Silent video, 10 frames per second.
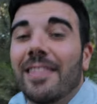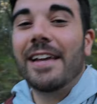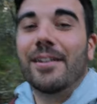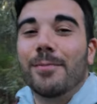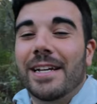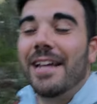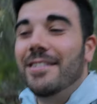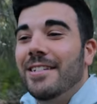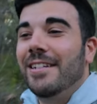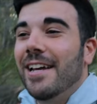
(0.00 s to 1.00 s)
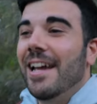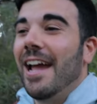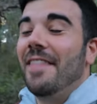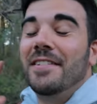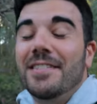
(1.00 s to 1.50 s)
Lake McKenzie,
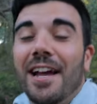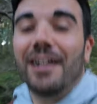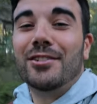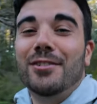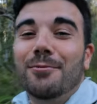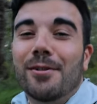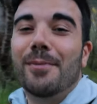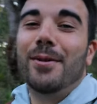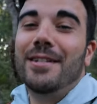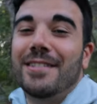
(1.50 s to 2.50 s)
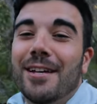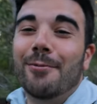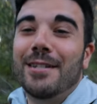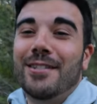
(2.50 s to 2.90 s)
and this is actually one of the places that we